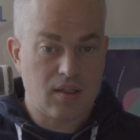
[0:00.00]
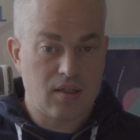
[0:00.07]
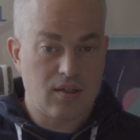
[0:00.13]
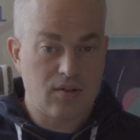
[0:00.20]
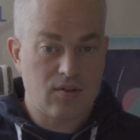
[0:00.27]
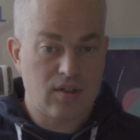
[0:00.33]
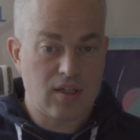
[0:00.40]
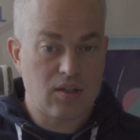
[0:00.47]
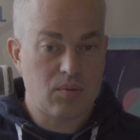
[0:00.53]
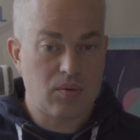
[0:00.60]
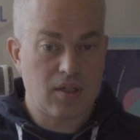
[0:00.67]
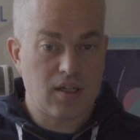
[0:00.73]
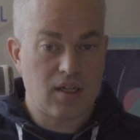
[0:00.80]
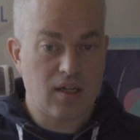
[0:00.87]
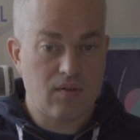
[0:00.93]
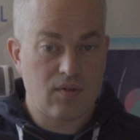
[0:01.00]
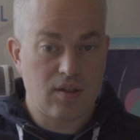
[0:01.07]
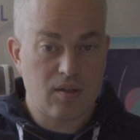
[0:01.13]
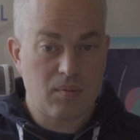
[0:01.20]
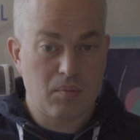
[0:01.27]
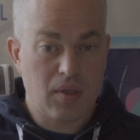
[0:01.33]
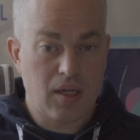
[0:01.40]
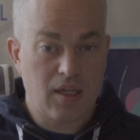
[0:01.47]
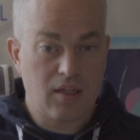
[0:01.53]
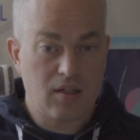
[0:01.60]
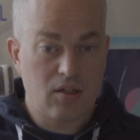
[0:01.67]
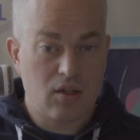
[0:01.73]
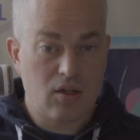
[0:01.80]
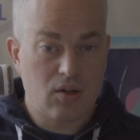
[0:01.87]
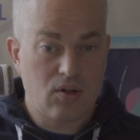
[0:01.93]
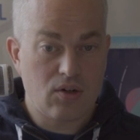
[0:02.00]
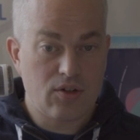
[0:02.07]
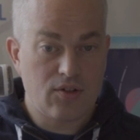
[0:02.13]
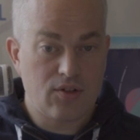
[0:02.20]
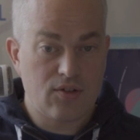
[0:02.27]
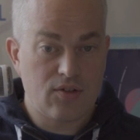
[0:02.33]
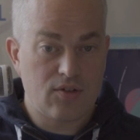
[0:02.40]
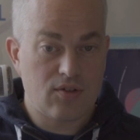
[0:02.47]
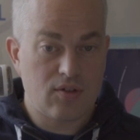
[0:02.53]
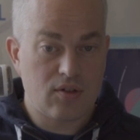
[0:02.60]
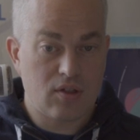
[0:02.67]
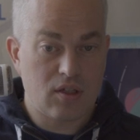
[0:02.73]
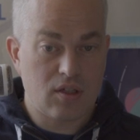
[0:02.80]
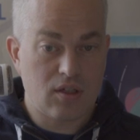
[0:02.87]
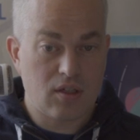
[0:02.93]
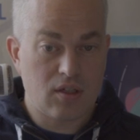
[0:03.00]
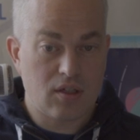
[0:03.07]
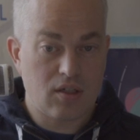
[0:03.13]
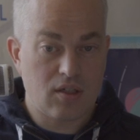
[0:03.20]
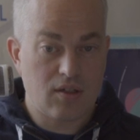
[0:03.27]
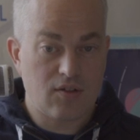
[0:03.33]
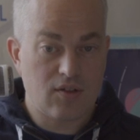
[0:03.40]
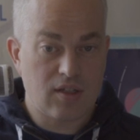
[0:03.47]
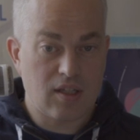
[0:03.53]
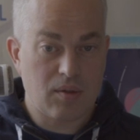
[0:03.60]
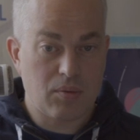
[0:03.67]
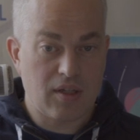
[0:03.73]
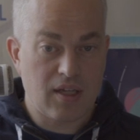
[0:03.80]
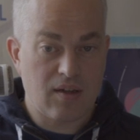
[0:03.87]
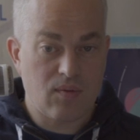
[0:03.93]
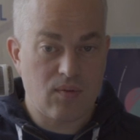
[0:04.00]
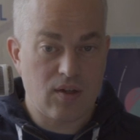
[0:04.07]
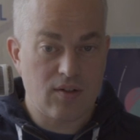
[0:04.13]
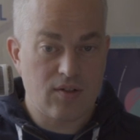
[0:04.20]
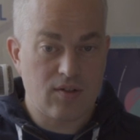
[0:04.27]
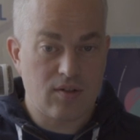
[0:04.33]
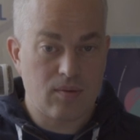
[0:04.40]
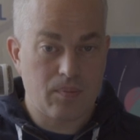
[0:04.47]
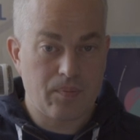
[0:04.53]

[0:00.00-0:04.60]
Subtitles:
So that we can have in the main class setup canvas.